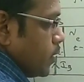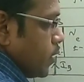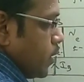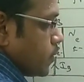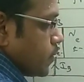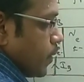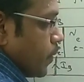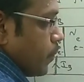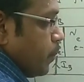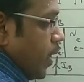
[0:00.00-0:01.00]
And this
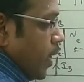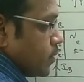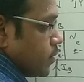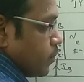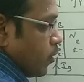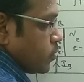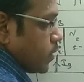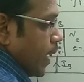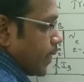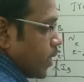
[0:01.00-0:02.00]
is
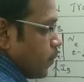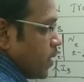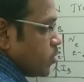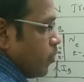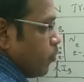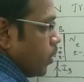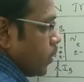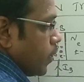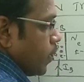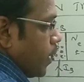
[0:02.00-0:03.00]
base because collector base
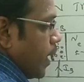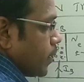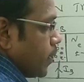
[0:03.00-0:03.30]
we want.